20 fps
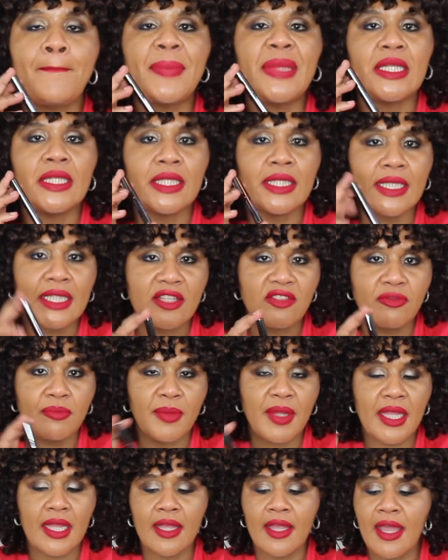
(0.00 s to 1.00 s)
Believe
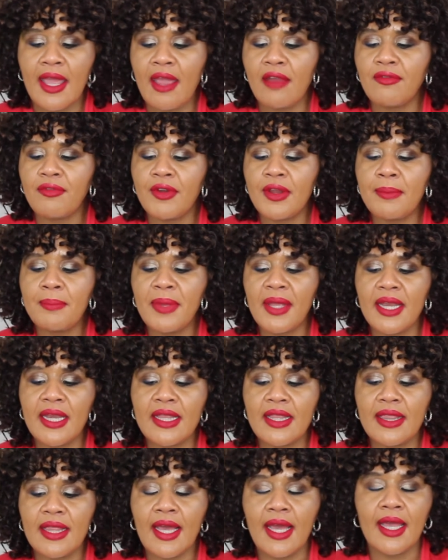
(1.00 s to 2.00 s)
me,
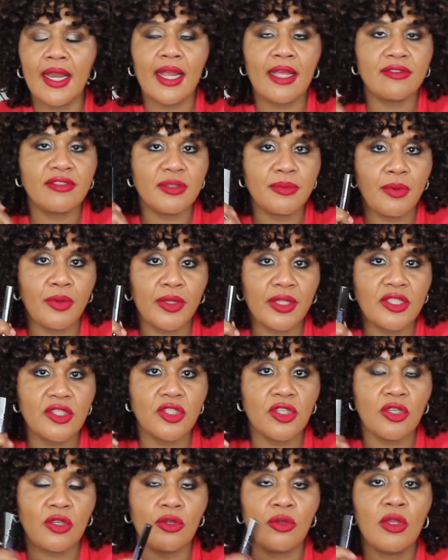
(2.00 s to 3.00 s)
everybody that I've spoken
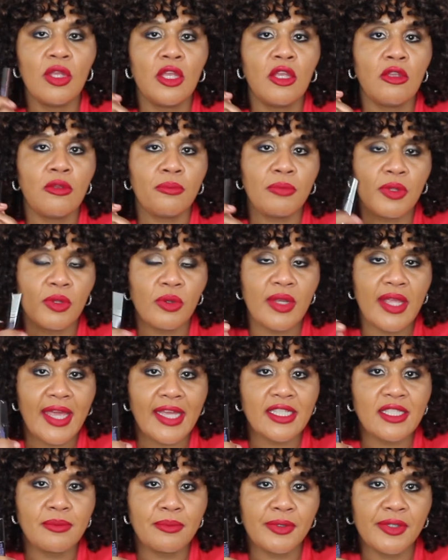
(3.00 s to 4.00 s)
to, beauty
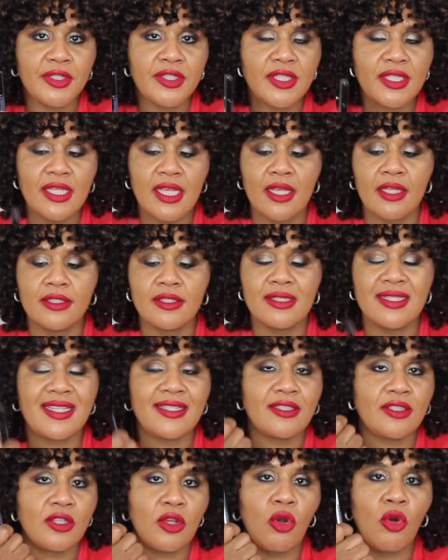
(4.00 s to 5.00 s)
experts,
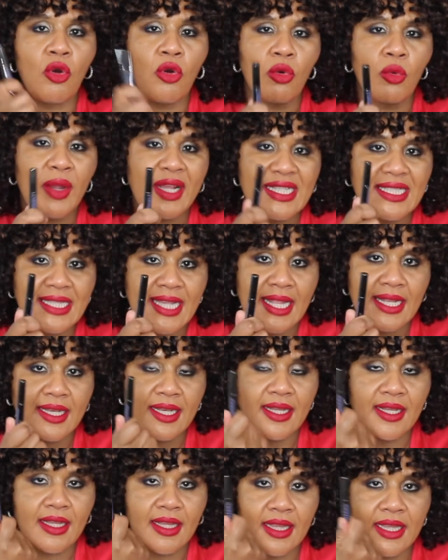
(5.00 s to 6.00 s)
says always get
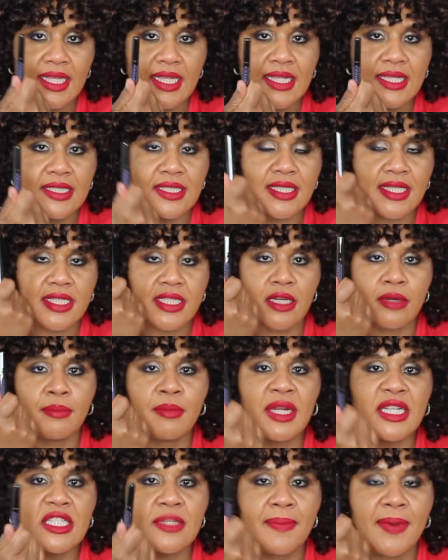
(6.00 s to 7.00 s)
these. These are
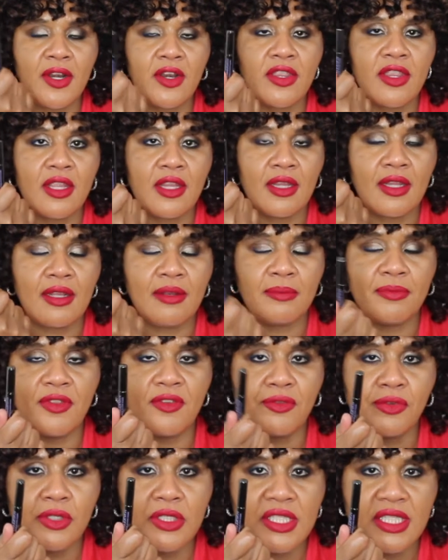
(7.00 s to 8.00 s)
much better than the, the
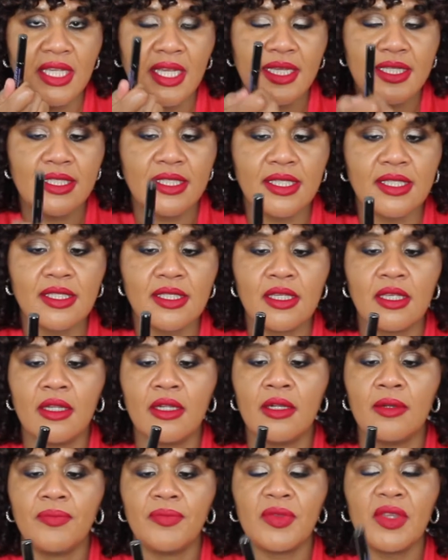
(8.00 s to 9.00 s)
full sizes.
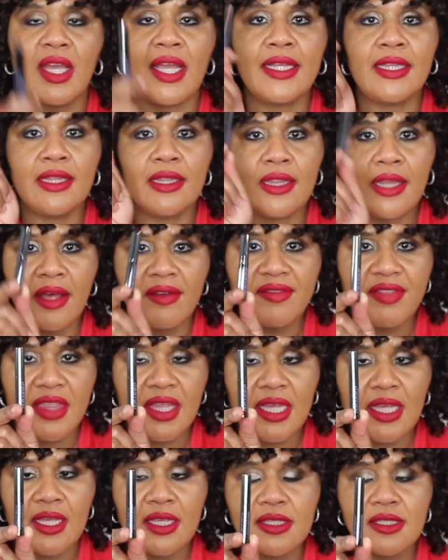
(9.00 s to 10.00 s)
I love
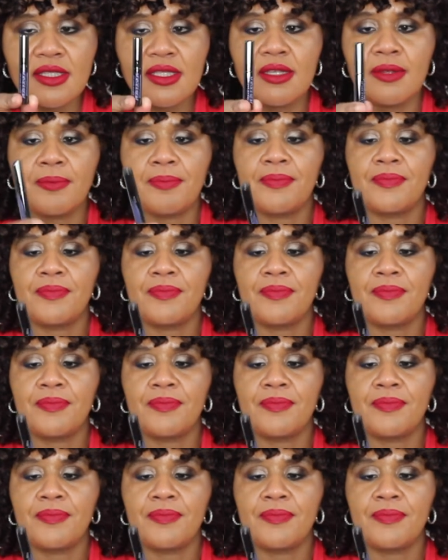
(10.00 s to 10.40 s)
these.